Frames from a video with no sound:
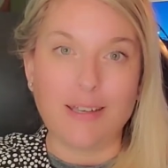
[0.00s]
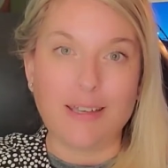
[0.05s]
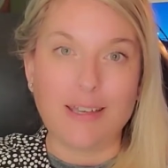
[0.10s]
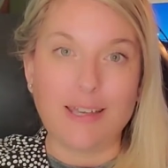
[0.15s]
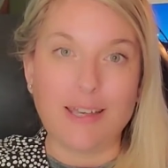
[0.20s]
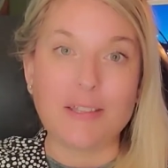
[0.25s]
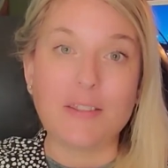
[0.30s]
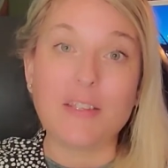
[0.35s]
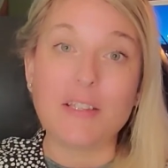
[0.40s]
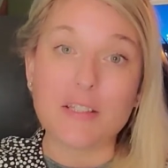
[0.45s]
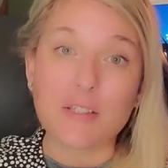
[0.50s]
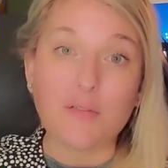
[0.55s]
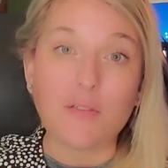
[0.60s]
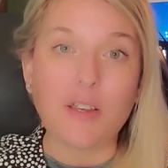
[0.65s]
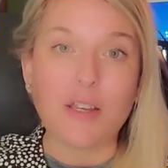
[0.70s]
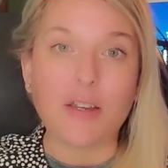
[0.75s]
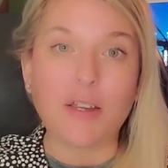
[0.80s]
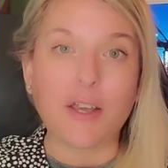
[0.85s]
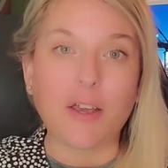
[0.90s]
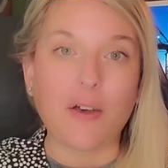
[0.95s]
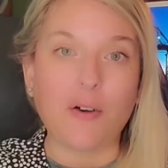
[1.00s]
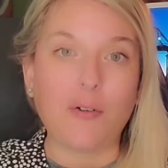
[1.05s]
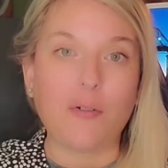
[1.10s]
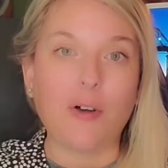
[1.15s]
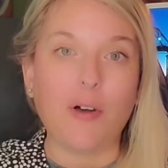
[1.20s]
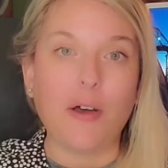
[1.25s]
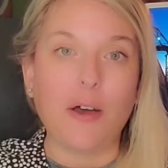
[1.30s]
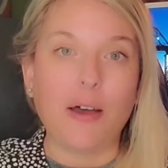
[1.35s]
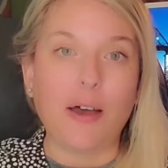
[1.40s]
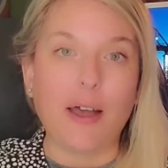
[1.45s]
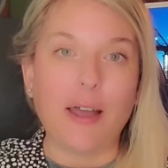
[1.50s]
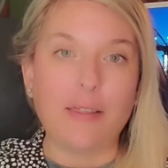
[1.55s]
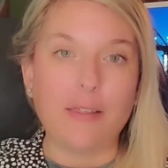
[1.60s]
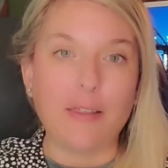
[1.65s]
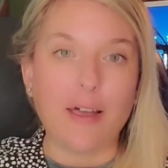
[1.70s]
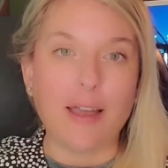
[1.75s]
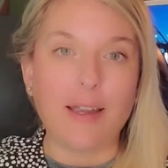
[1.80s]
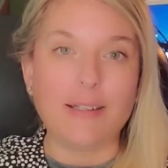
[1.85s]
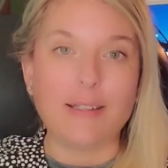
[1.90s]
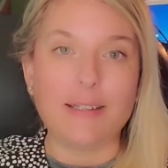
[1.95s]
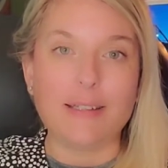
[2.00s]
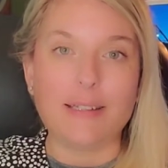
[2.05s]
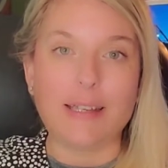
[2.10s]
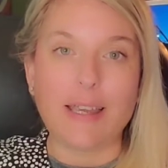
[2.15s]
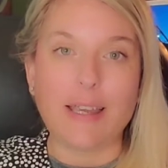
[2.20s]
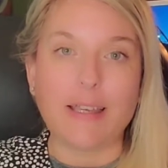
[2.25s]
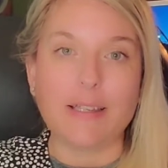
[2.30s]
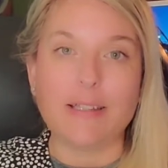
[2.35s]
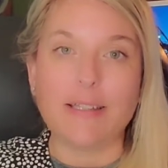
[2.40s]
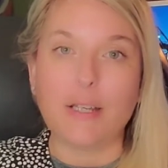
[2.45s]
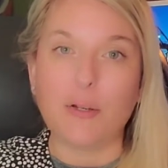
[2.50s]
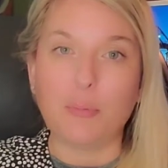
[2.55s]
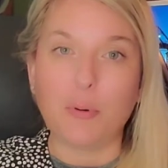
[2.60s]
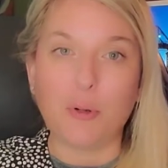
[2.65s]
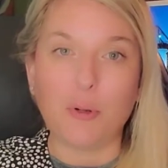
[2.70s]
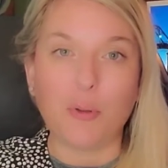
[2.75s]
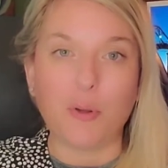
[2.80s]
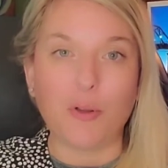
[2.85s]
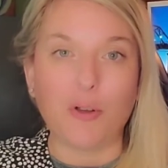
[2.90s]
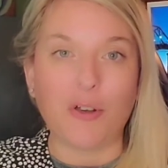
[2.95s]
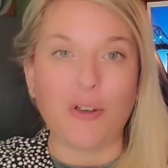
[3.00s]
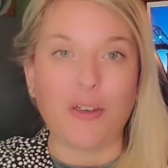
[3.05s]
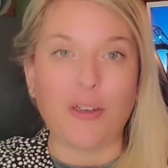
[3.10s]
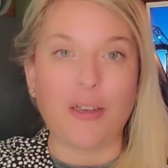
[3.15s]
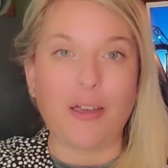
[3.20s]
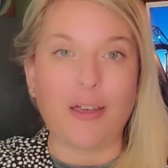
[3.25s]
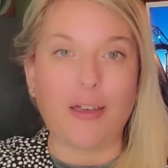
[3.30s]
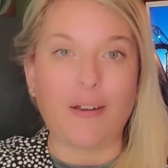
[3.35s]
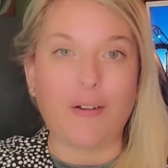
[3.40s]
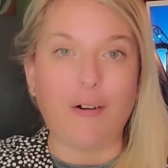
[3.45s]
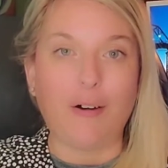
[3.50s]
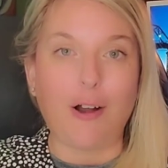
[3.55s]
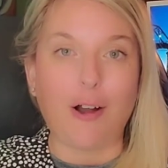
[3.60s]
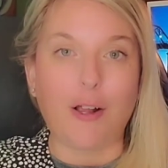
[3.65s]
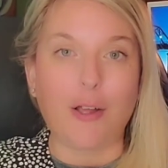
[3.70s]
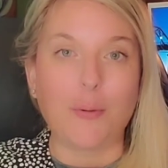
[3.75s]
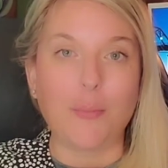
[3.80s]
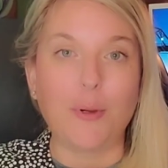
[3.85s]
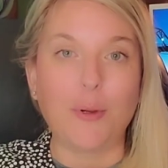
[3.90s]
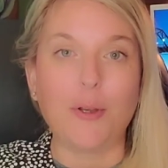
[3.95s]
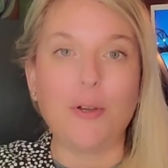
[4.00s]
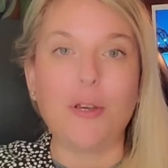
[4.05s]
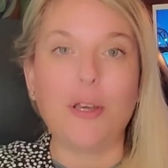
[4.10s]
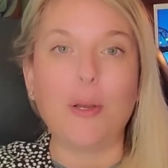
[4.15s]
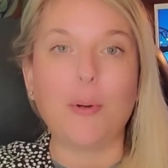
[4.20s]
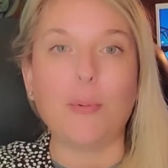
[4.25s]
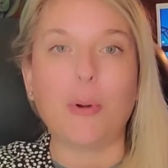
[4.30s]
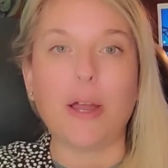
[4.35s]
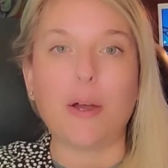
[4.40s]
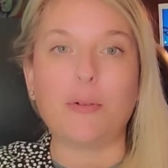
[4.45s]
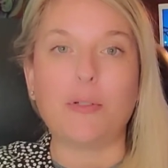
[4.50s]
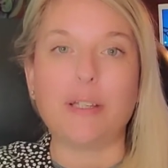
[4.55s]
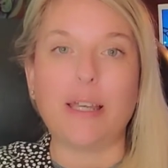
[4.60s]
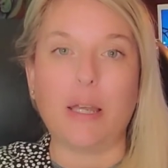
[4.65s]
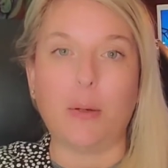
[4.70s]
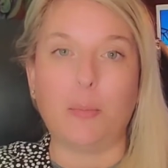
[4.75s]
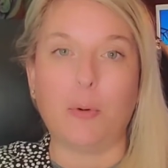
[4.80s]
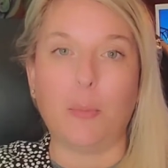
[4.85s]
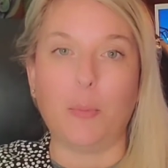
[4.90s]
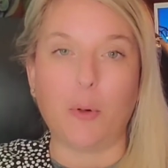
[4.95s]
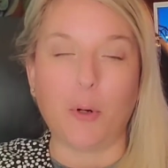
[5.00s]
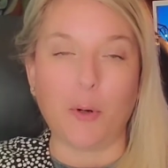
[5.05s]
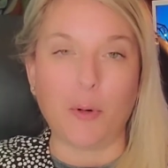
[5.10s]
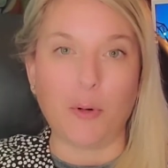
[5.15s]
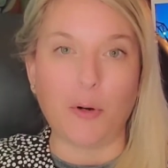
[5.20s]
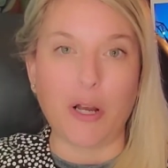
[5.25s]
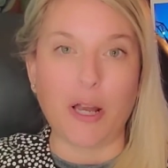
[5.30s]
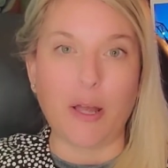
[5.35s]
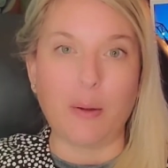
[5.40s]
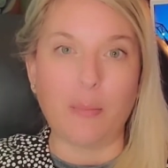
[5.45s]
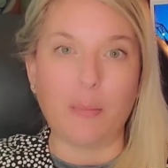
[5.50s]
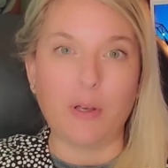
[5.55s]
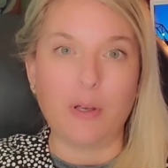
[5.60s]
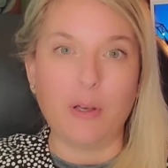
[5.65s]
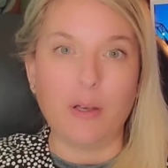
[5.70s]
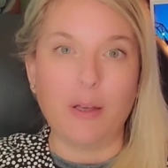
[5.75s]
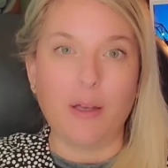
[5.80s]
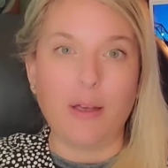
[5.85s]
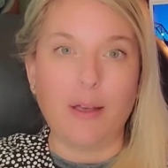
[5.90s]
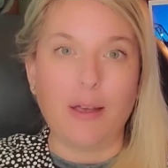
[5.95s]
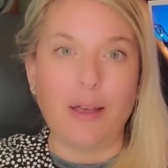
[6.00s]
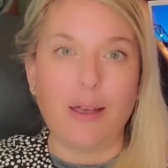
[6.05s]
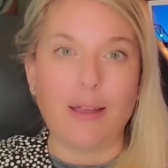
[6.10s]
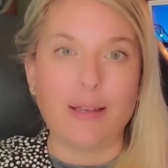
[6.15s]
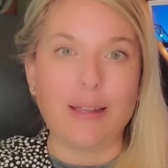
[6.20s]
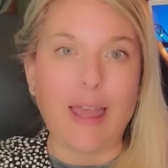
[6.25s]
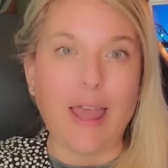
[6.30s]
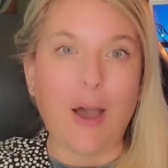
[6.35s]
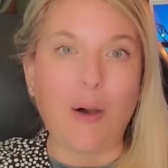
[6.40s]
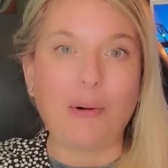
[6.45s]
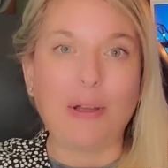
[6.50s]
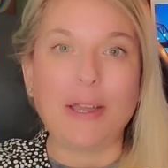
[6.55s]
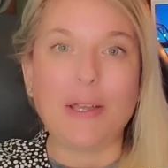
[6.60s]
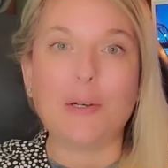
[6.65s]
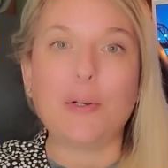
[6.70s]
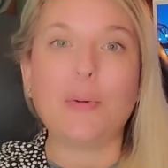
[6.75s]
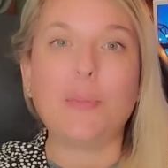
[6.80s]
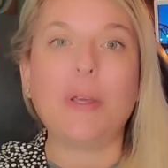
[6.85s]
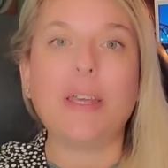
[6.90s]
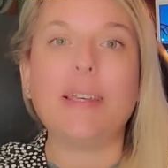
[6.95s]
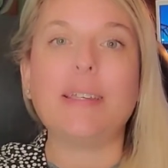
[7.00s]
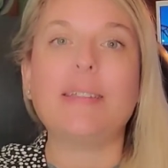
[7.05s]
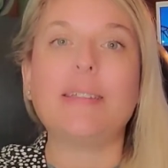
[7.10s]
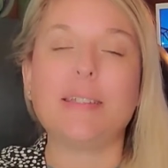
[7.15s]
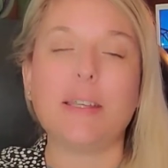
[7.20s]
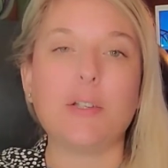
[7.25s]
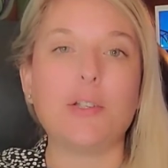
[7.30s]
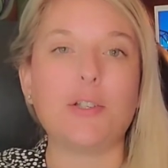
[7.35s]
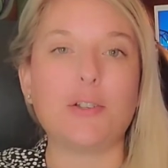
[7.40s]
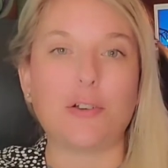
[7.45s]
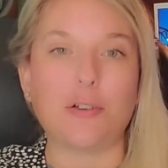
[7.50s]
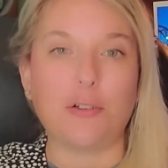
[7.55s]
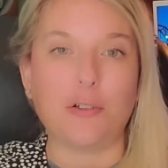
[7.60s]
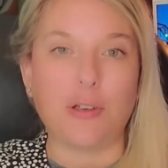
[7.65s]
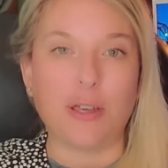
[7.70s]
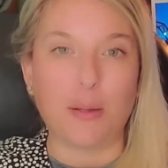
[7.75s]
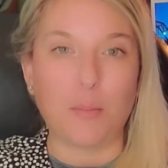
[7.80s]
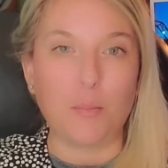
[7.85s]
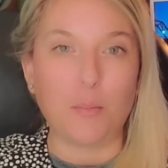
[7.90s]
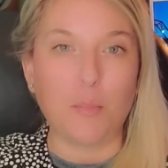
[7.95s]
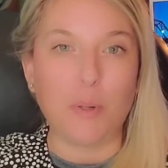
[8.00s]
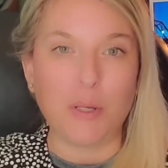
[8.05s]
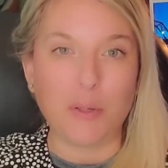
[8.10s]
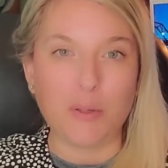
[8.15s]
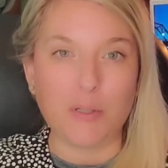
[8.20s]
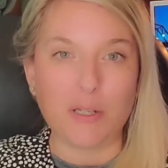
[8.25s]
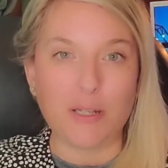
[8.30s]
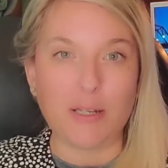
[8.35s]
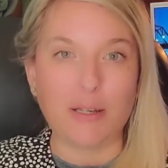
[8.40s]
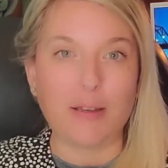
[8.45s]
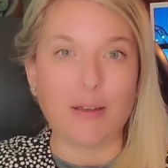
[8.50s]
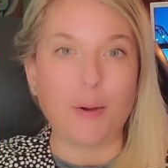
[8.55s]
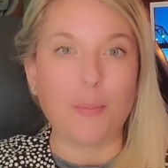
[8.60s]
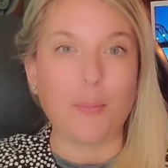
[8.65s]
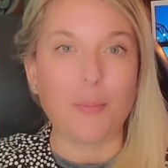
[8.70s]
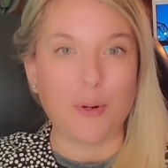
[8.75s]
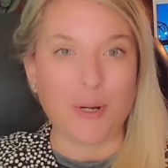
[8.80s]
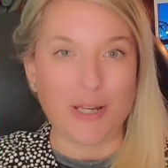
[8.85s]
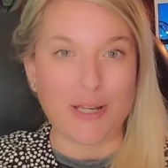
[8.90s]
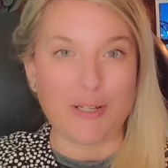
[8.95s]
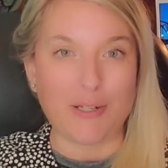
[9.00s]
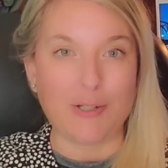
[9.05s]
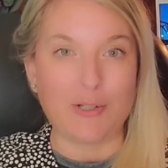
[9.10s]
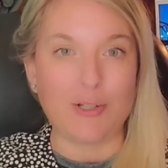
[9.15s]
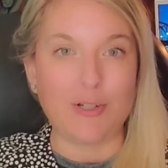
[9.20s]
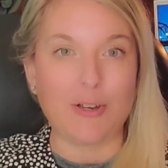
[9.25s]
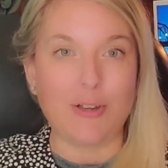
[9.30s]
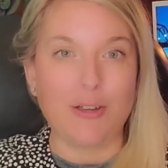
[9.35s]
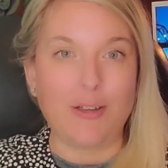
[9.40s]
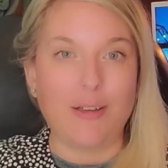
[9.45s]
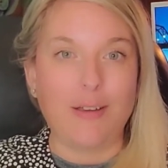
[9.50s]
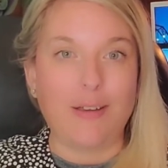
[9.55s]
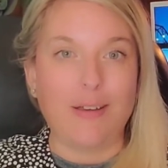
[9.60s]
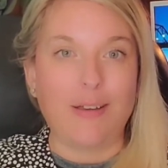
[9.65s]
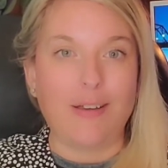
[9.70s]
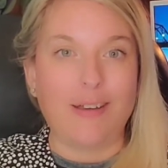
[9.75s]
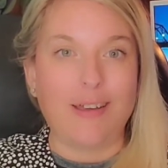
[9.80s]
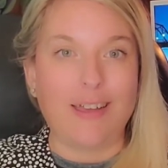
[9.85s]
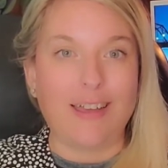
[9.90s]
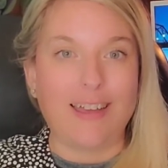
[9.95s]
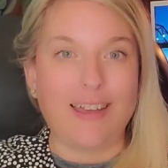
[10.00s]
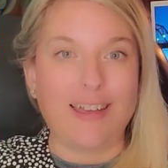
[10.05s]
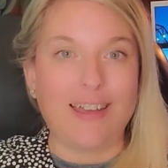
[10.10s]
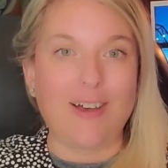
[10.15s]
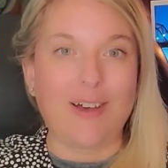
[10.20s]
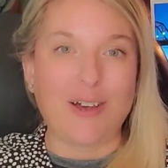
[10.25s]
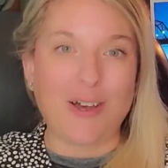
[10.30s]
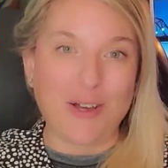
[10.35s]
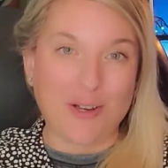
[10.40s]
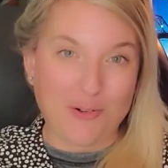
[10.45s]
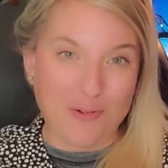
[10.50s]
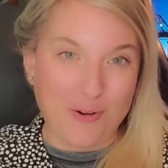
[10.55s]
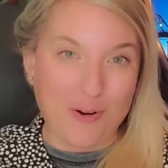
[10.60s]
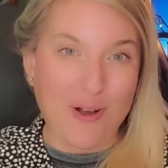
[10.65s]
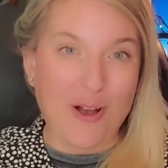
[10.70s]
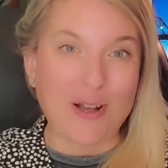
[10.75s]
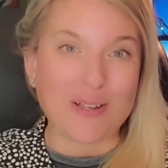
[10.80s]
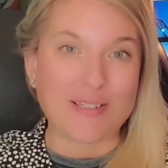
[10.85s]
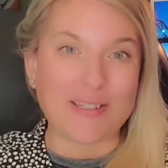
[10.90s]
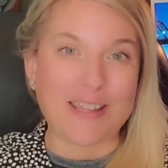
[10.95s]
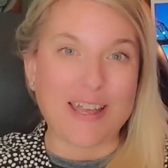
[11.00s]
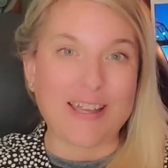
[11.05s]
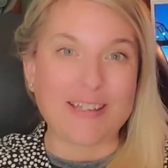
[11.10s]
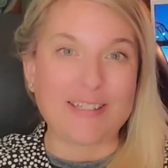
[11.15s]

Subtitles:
In this video, I'd like to take a deeper look at our Community Roundtable program and how it'll be essential in building a bridge across that